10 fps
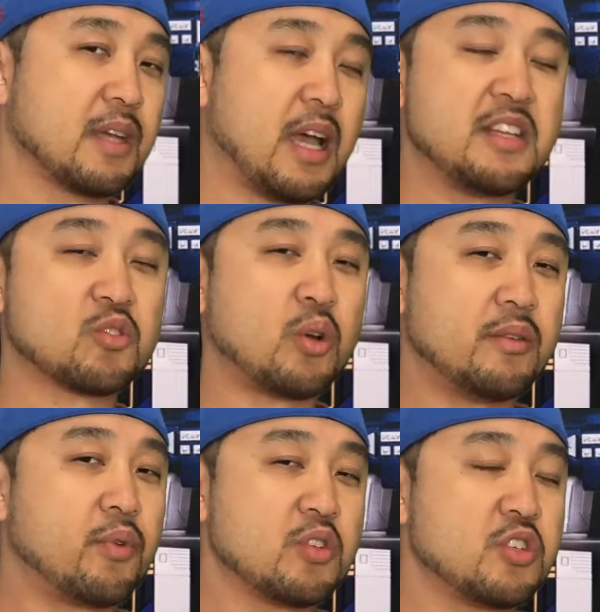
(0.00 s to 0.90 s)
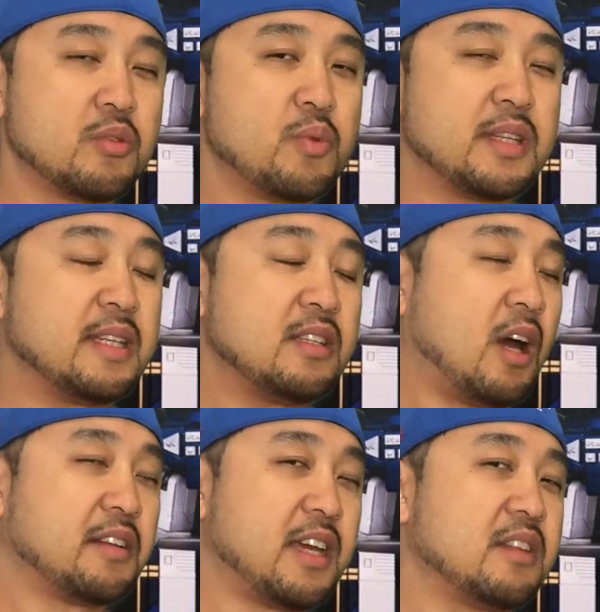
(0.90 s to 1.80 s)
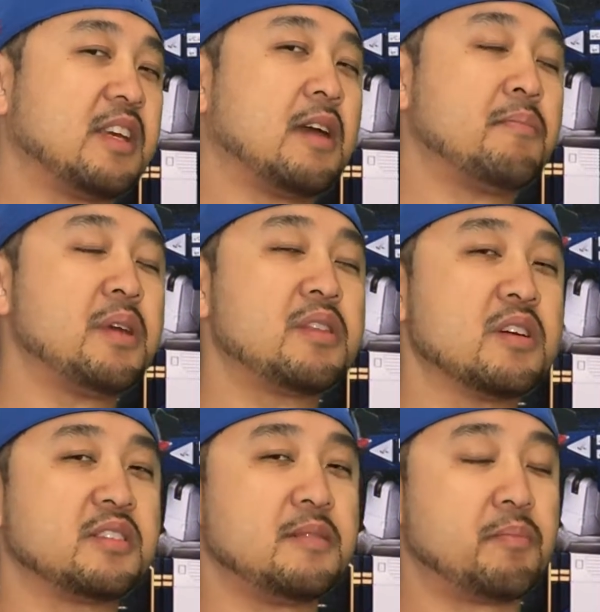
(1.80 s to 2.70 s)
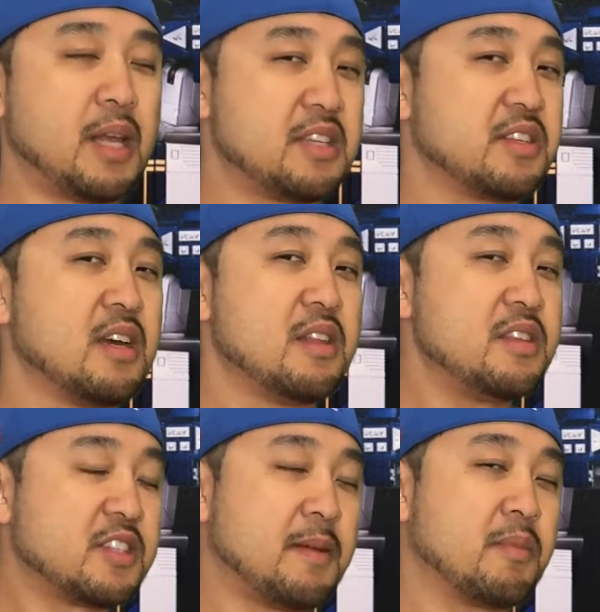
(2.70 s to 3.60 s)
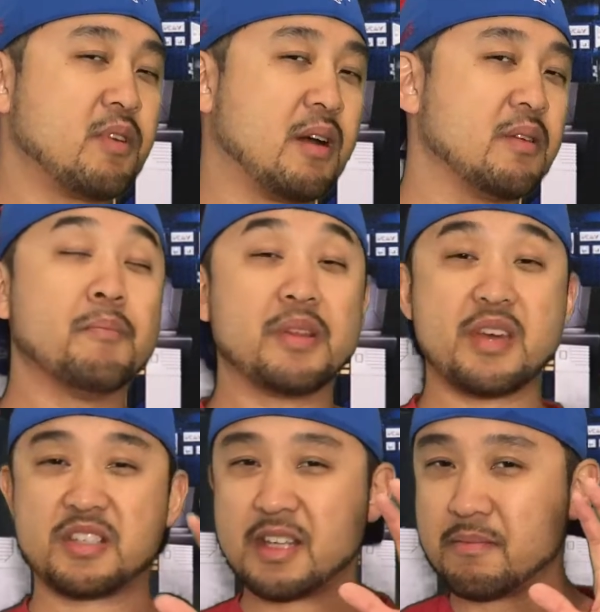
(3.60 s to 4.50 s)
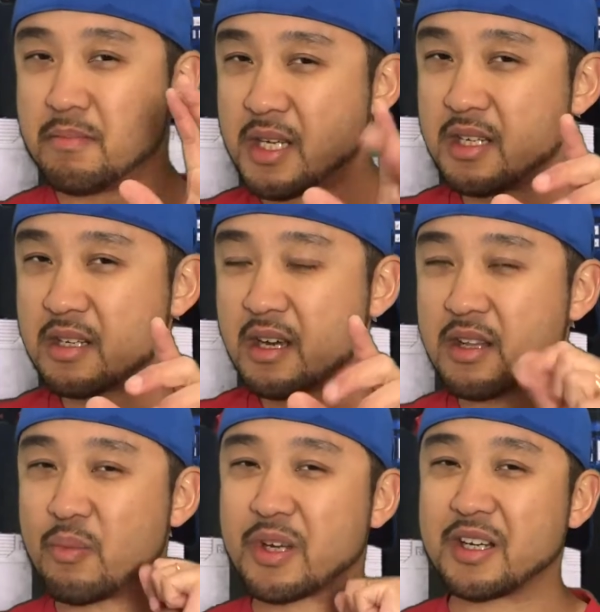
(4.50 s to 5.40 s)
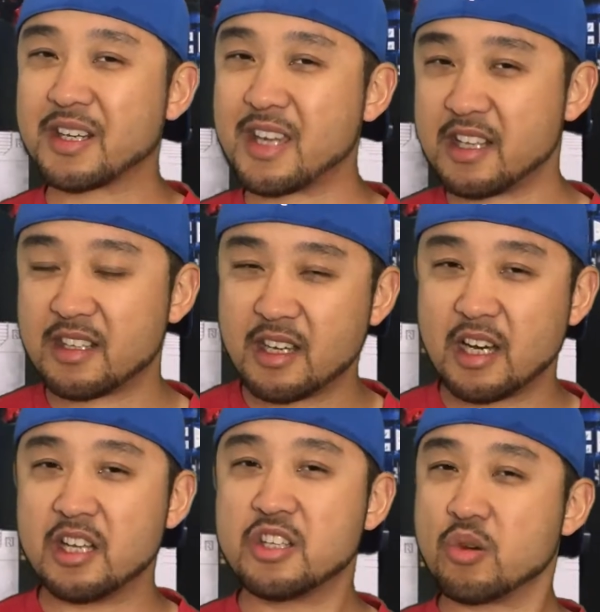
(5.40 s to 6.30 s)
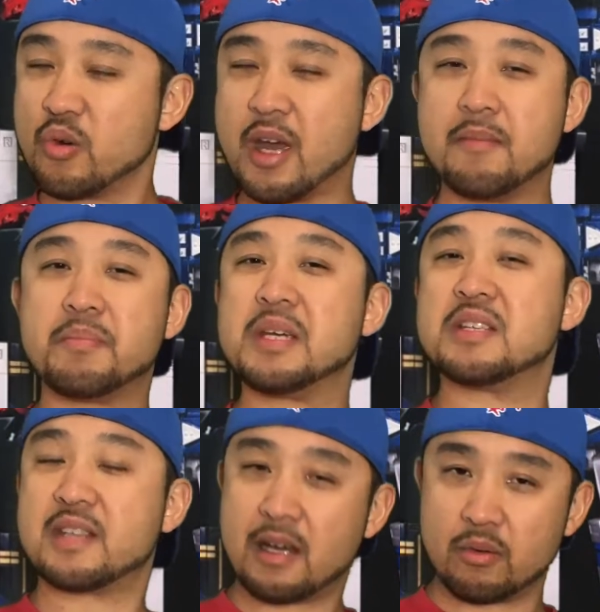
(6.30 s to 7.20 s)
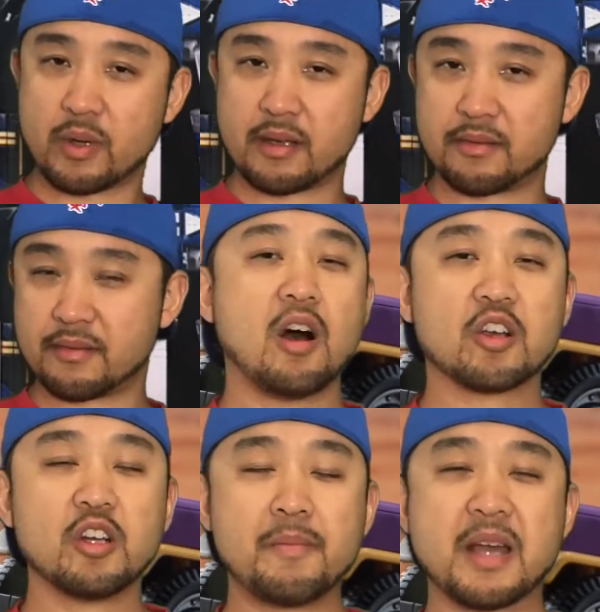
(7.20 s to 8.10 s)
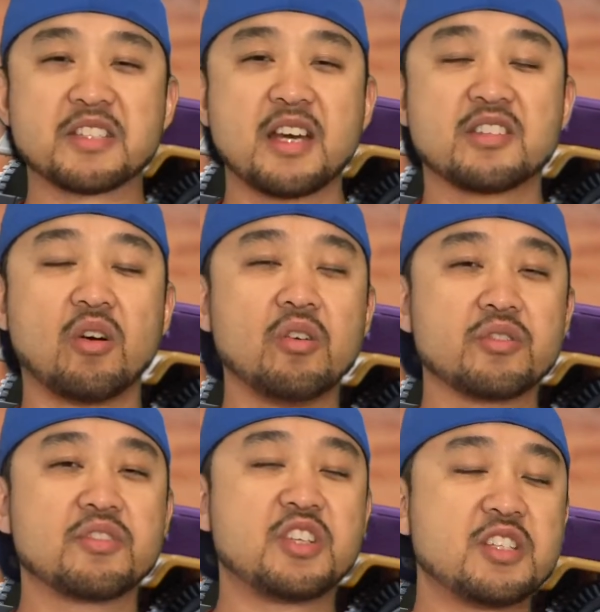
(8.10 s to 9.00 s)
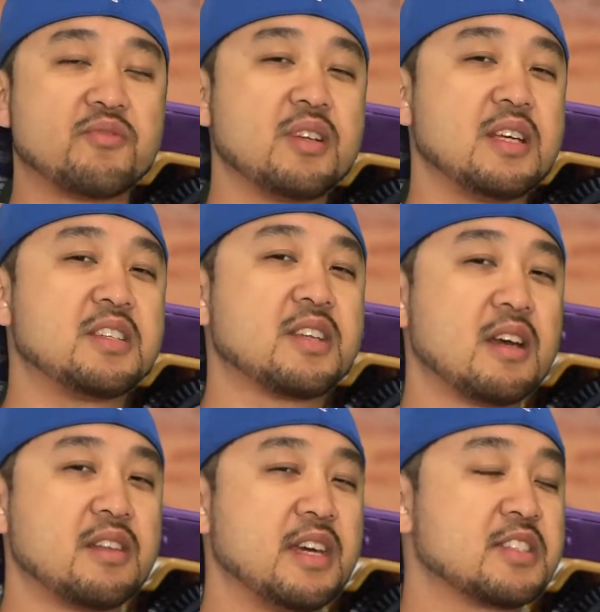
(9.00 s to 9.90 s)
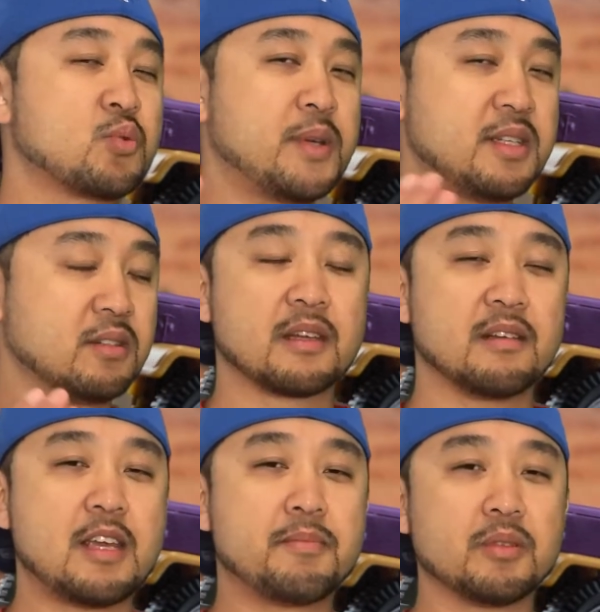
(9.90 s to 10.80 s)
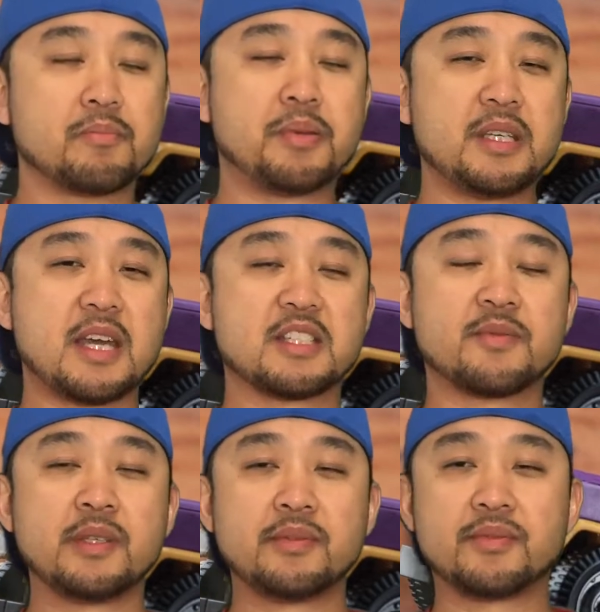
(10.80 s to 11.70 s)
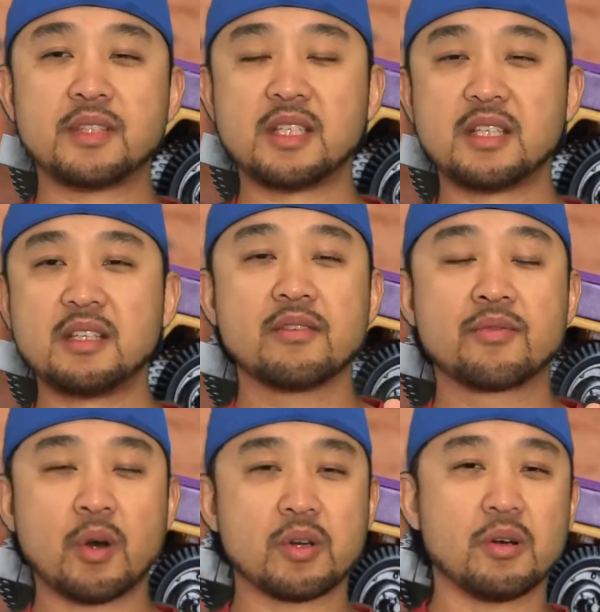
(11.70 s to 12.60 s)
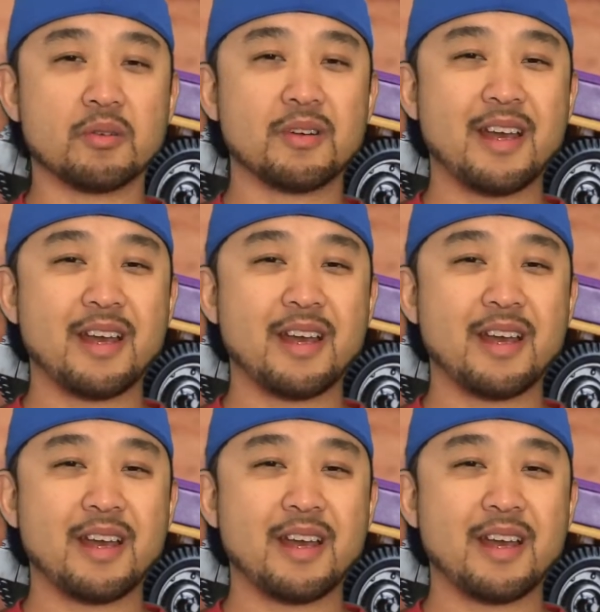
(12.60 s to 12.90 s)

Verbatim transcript: And it's quite unfortunate we did not get the M P thirteen Plus this time around, but does that mean that we're gonna get a new M P Soundwave? OcularMax has also just released their Swindle, labeled P S fifteen Proto.